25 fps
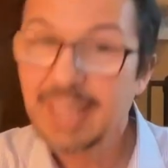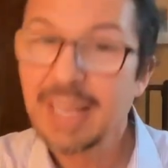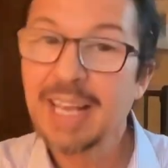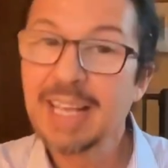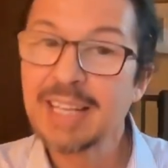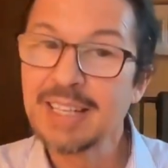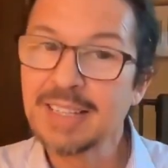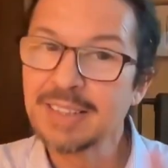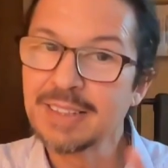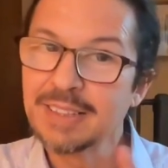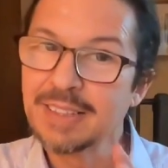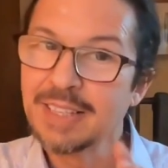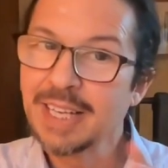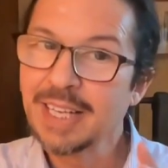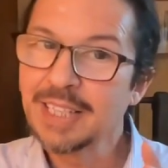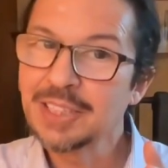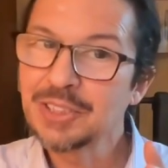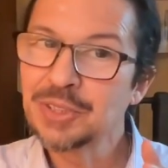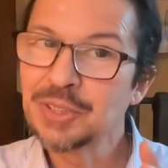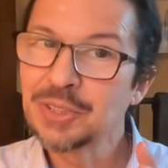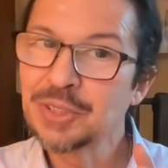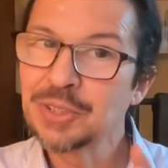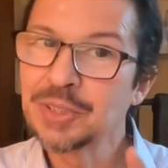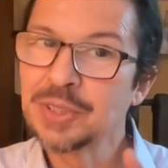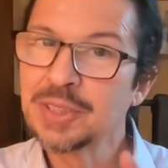and
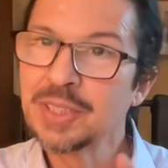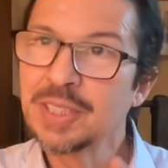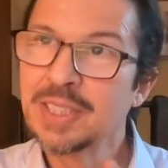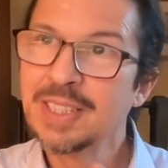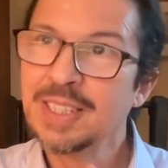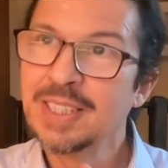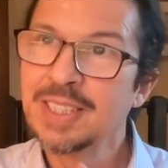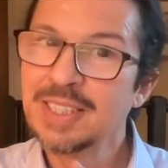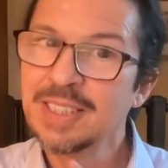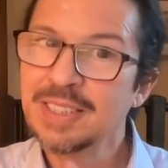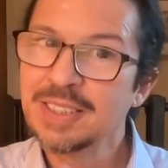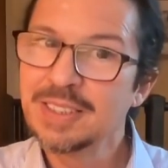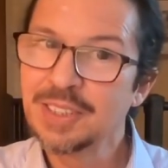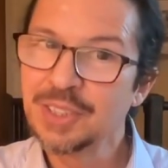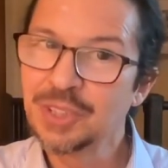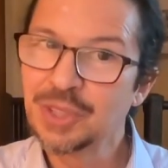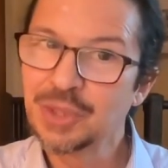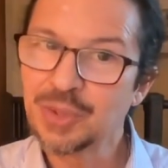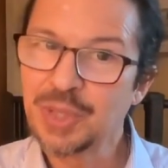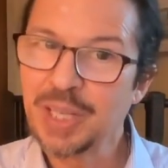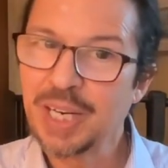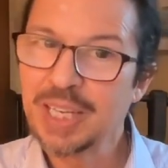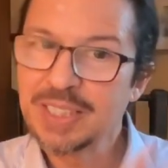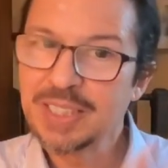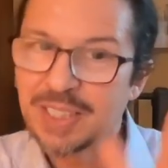less
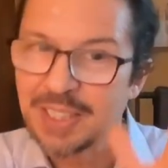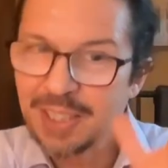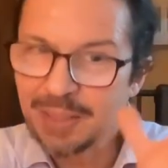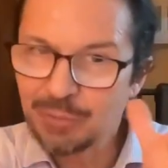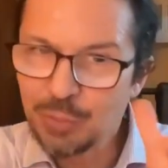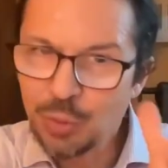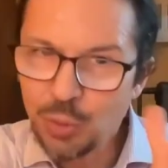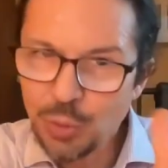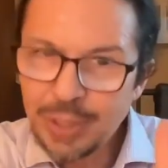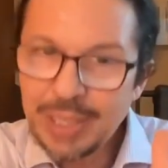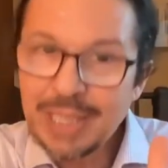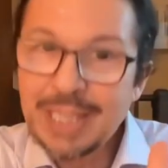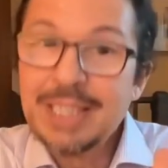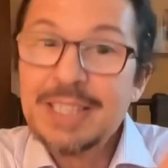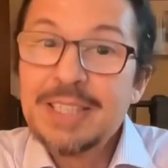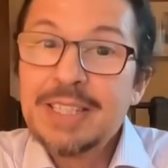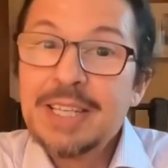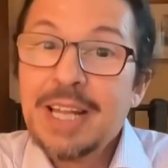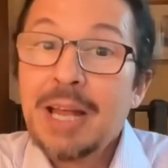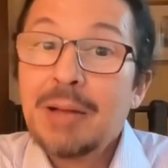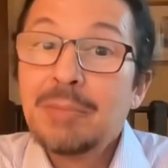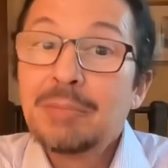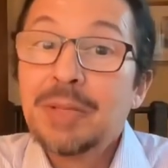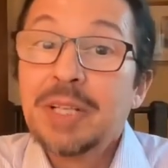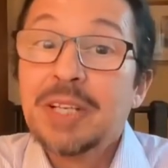distracted and more
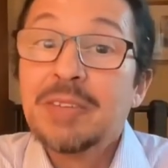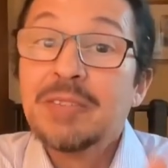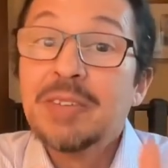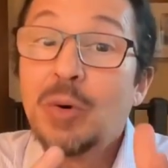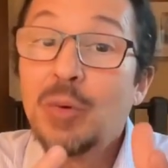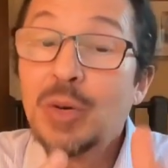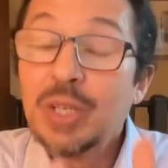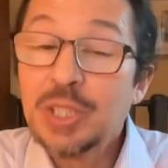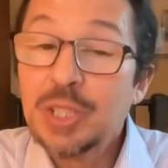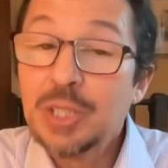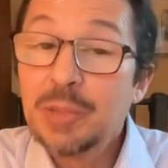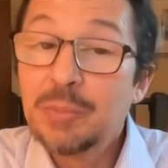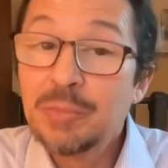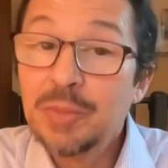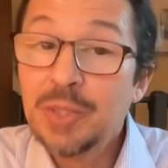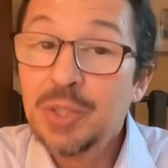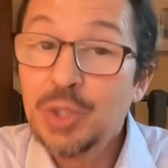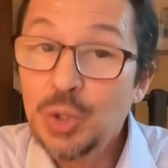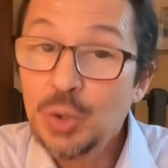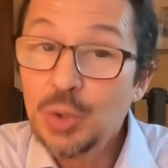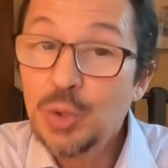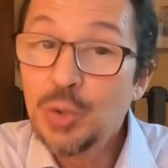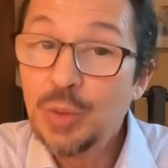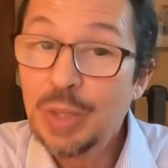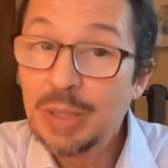contemplative. I want
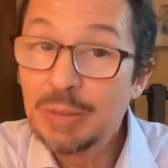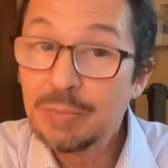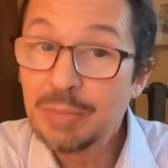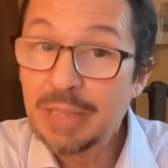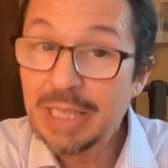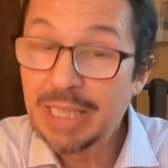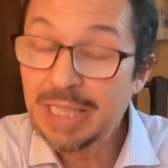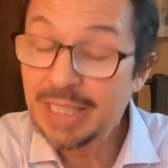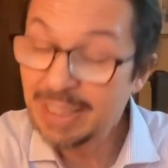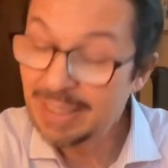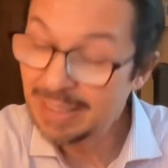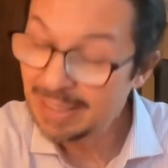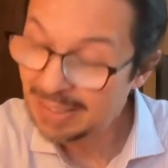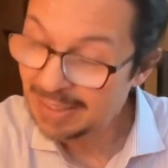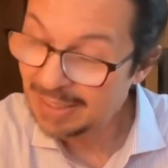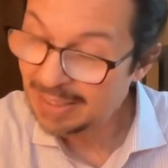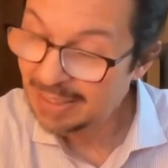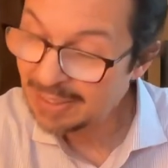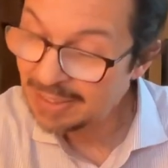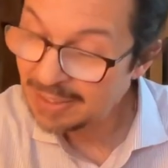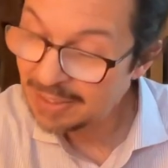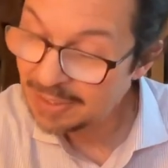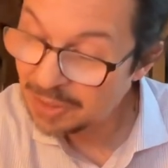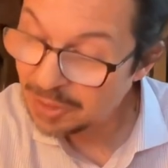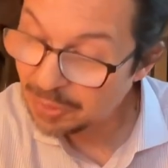you and me
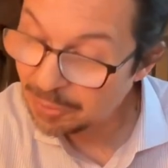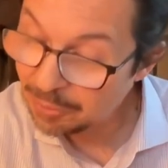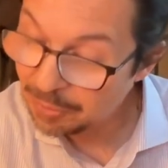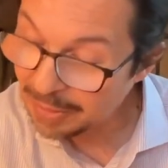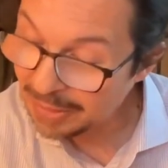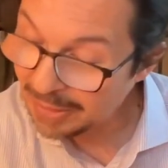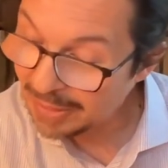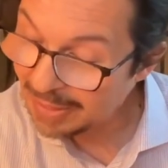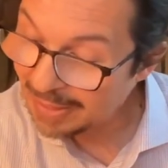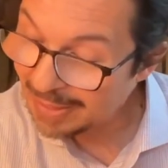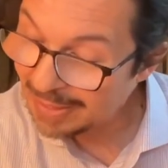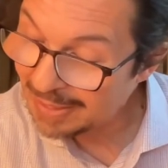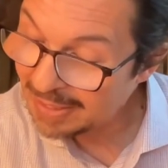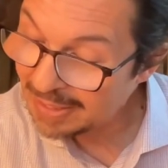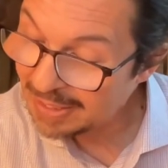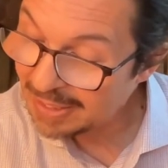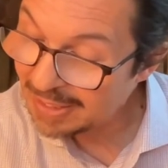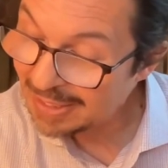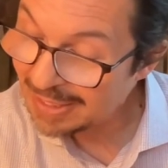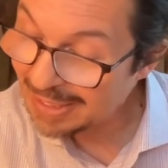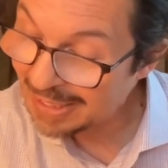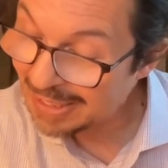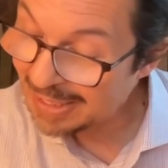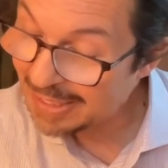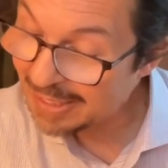to be
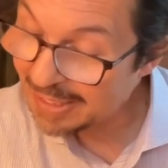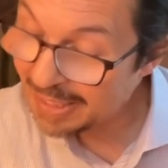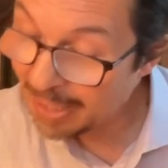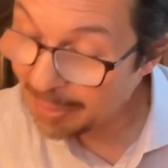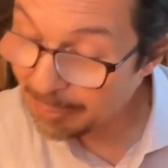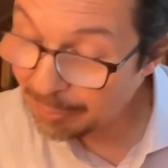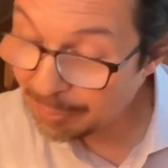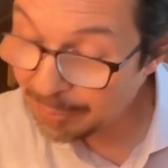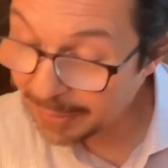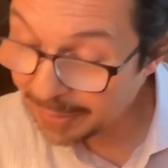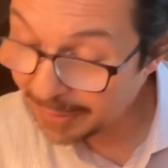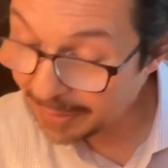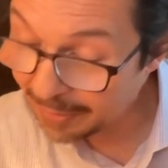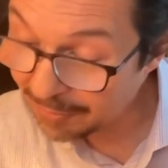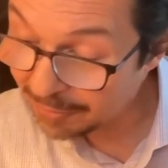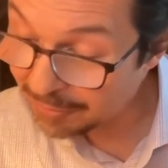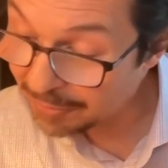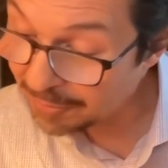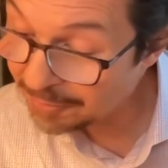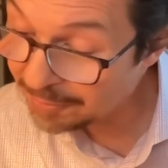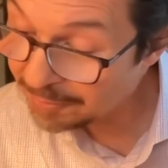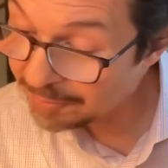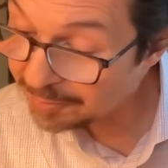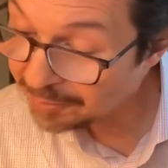contemplative.